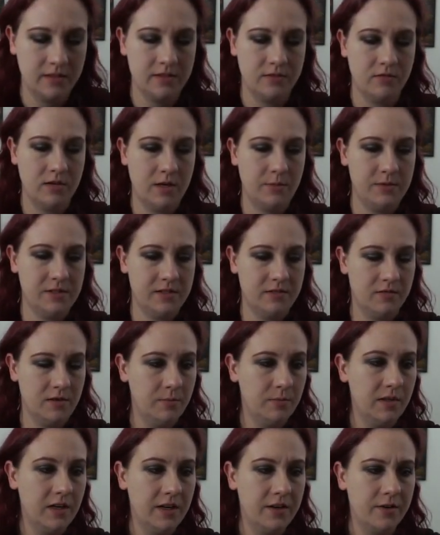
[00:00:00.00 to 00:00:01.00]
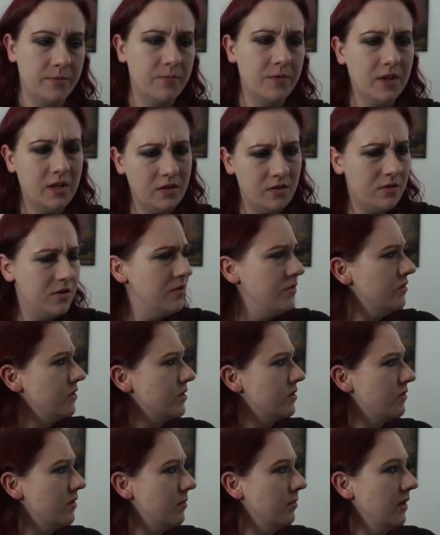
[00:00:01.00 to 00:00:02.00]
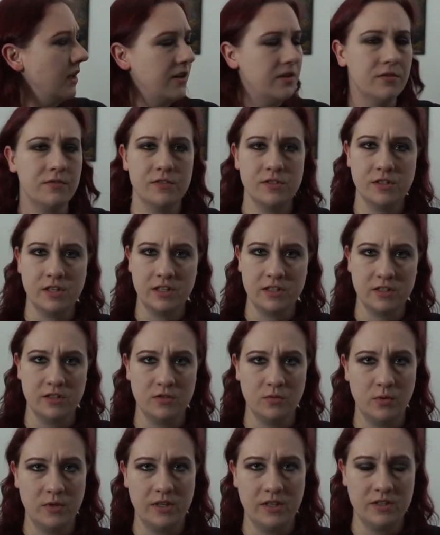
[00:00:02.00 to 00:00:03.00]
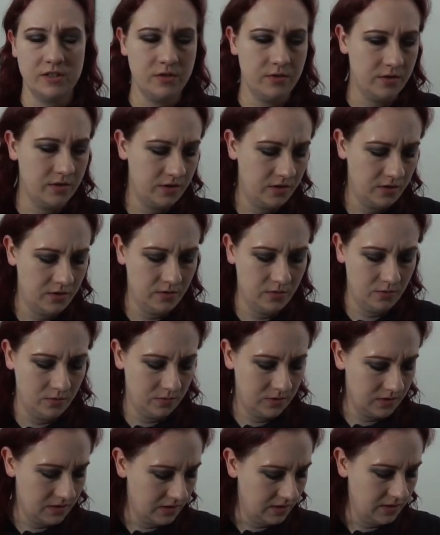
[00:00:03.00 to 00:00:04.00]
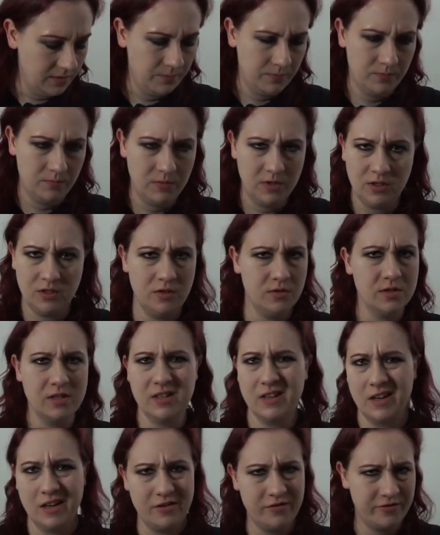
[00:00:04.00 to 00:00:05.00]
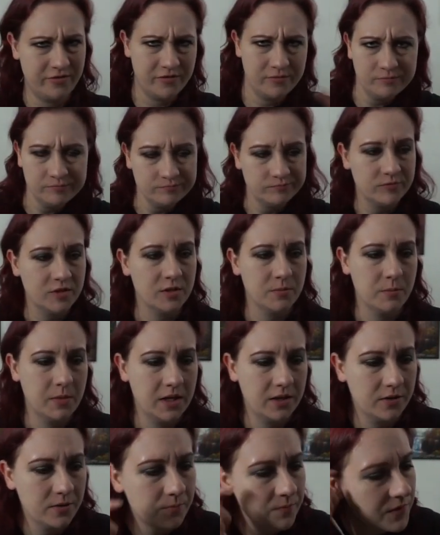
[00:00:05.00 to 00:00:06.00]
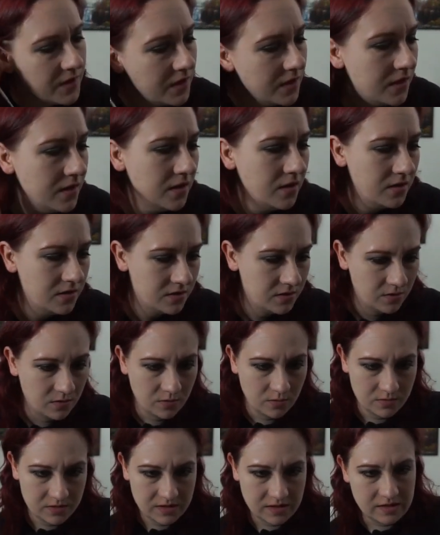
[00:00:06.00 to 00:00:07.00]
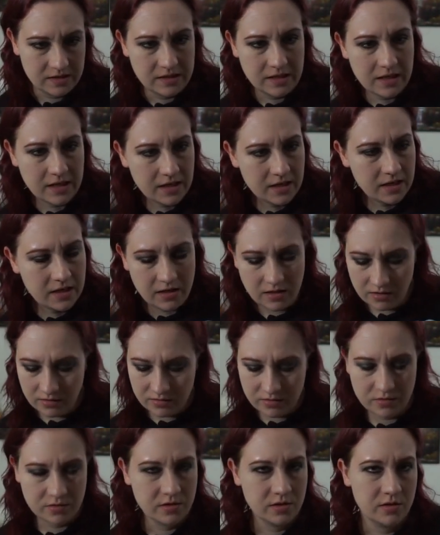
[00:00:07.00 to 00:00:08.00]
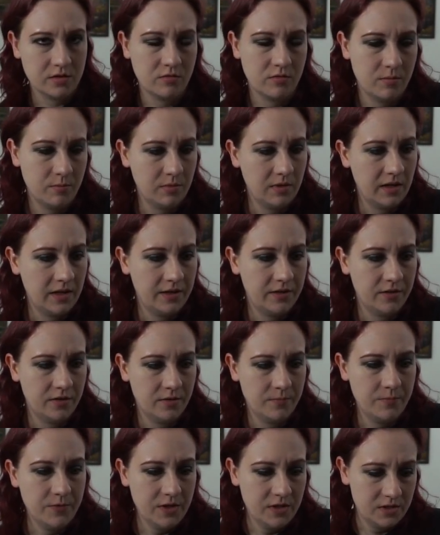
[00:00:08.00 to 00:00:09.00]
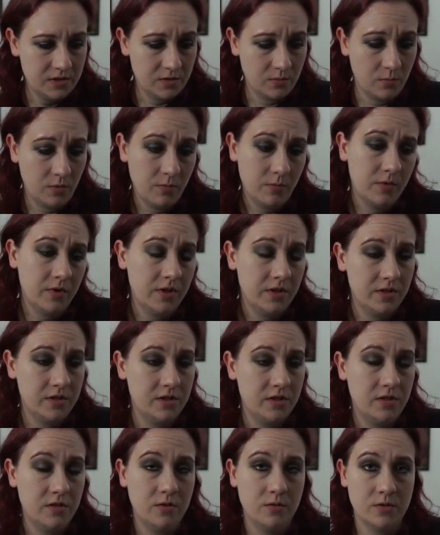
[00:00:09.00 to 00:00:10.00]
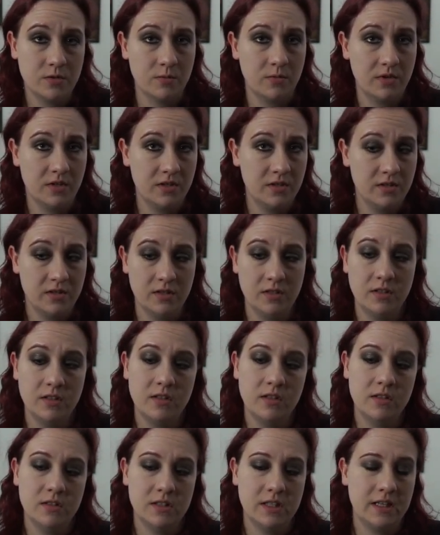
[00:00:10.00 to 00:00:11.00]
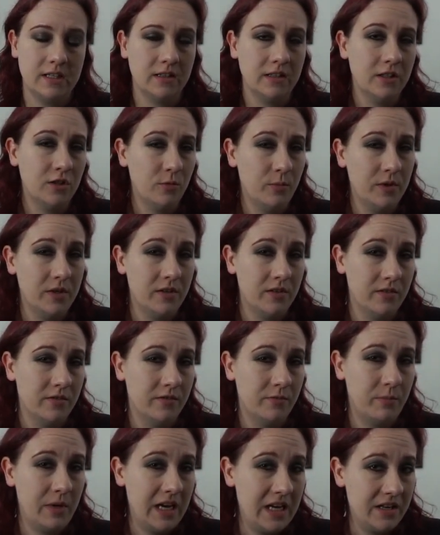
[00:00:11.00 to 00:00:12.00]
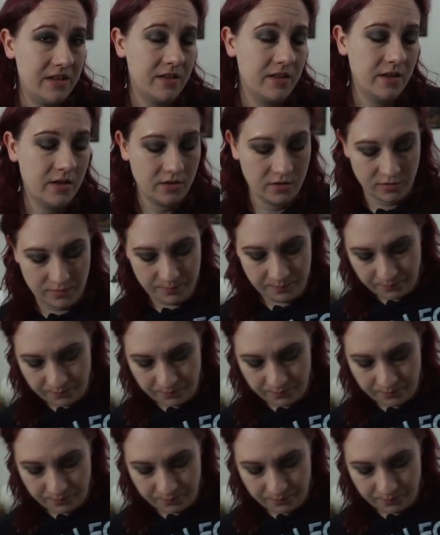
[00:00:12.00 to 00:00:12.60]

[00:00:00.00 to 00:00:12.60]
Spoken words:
grab a script liner. You can use a script liner for sticks and twigs. You can use a knife. Doesn't matter. So today I'll use the script liner. So what we're going to do is we're going to take a little bit of paint thinner,